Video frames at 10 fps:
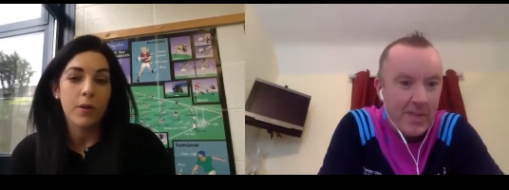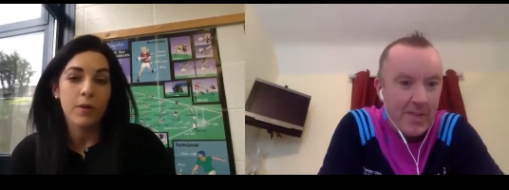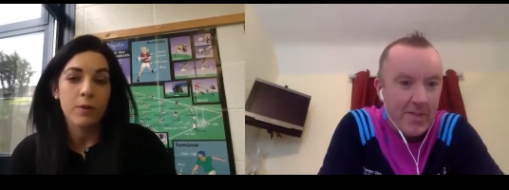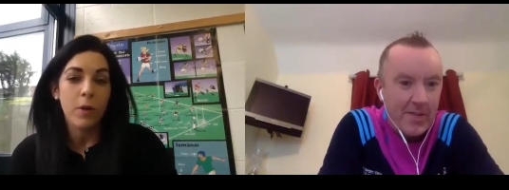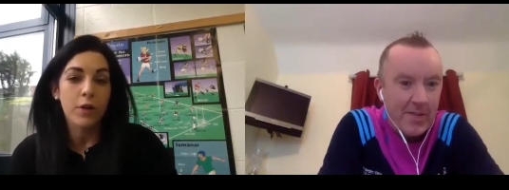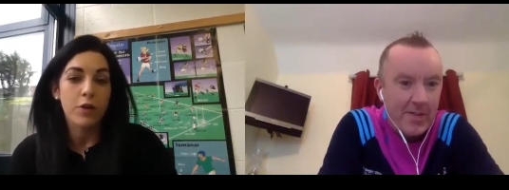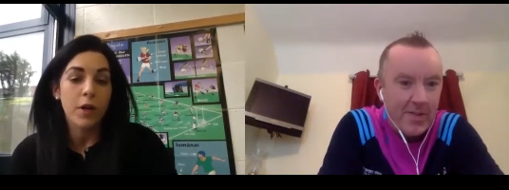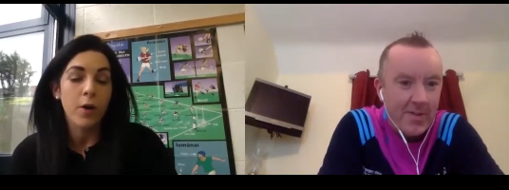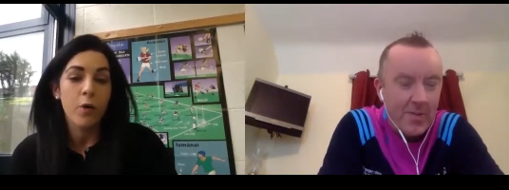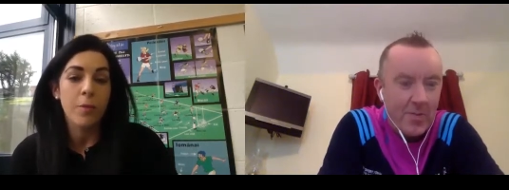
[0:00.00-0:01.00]
Speaker 1: who's watching at
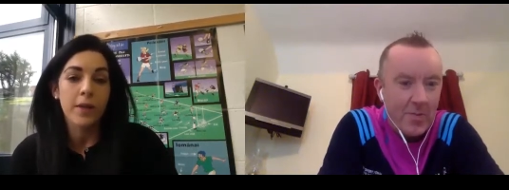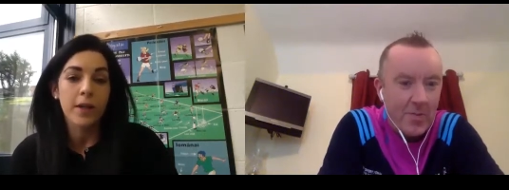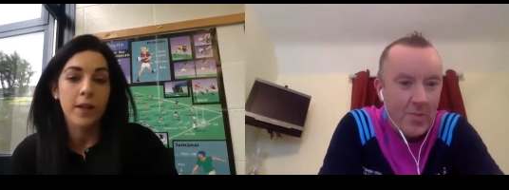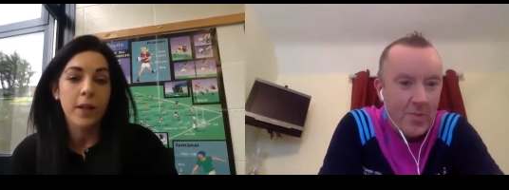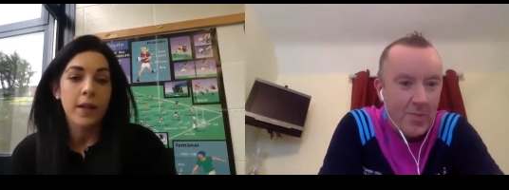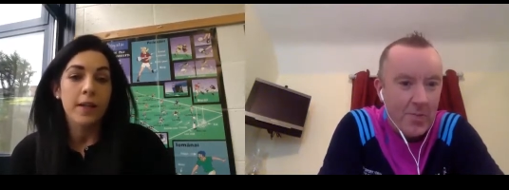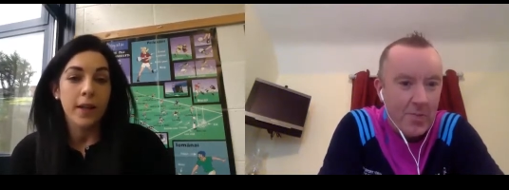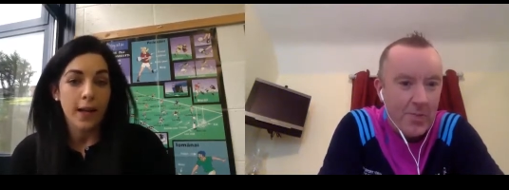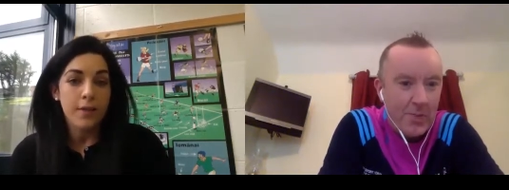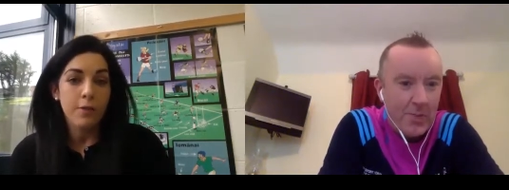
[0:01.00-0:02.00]
home and that that
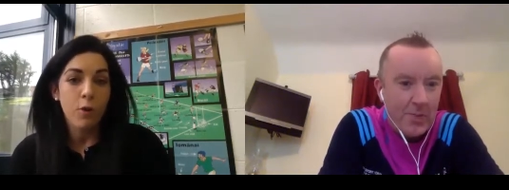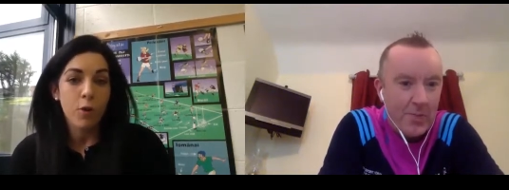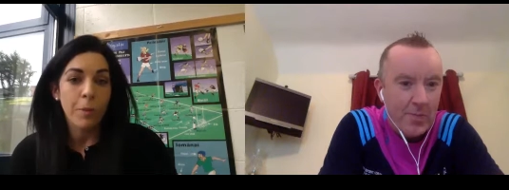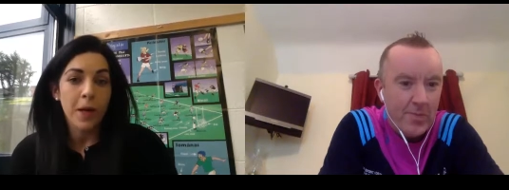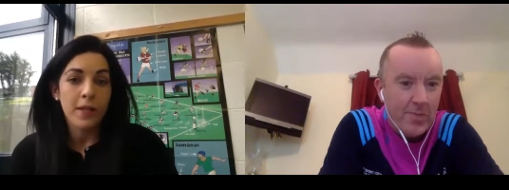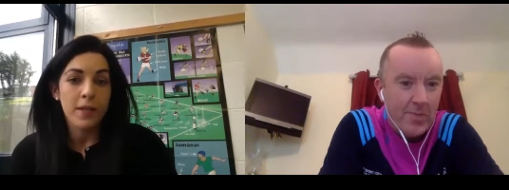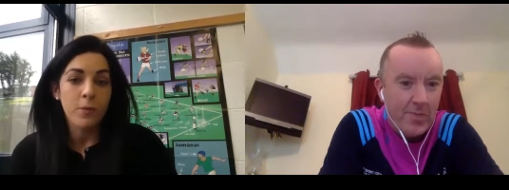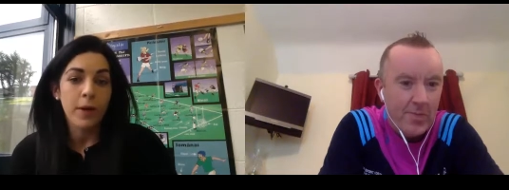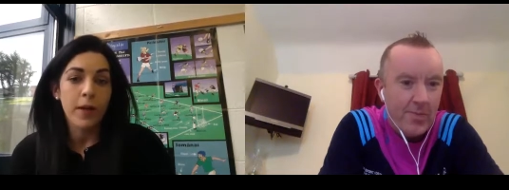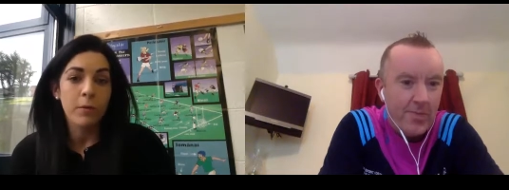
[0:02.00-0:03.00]
has their own opinion as
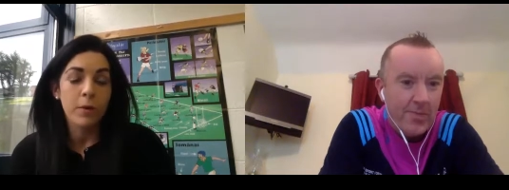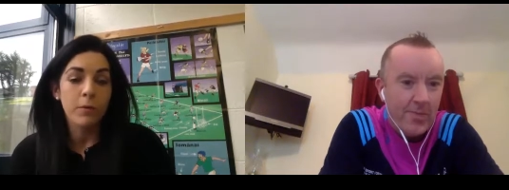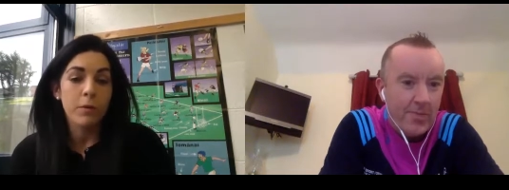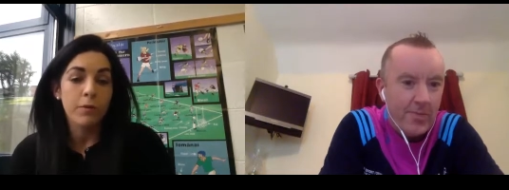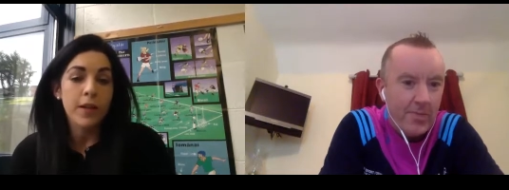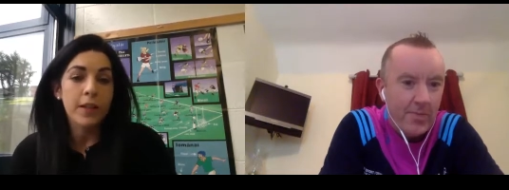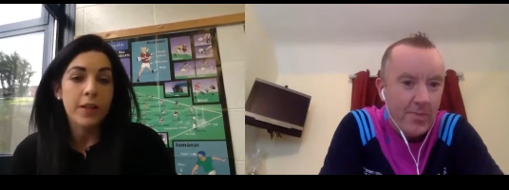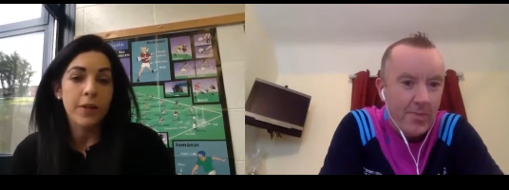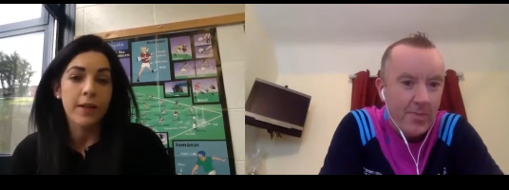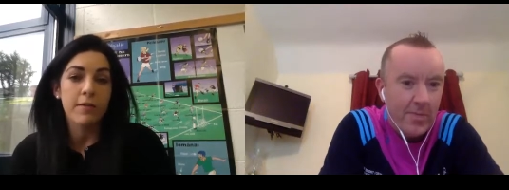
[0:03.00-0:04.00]
well would, would feel that
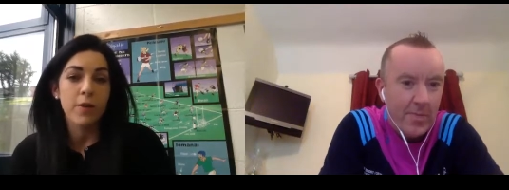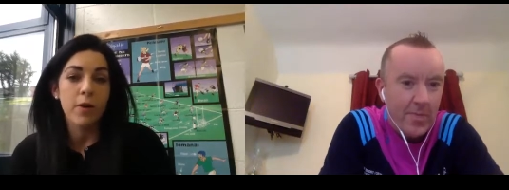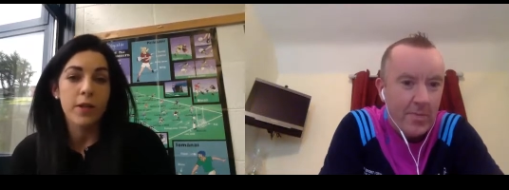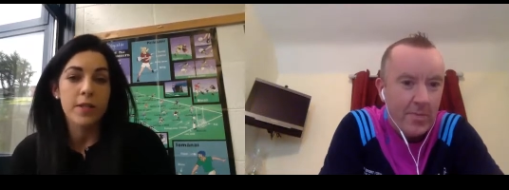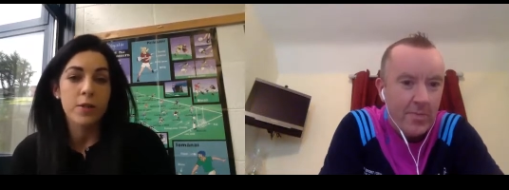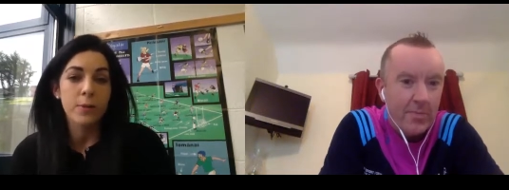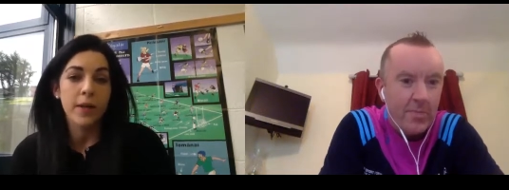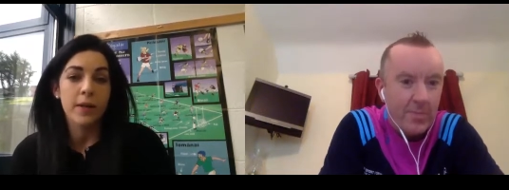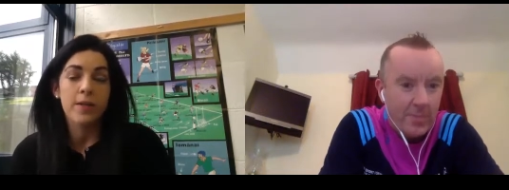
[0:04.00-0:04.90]
they're getting voiced as well.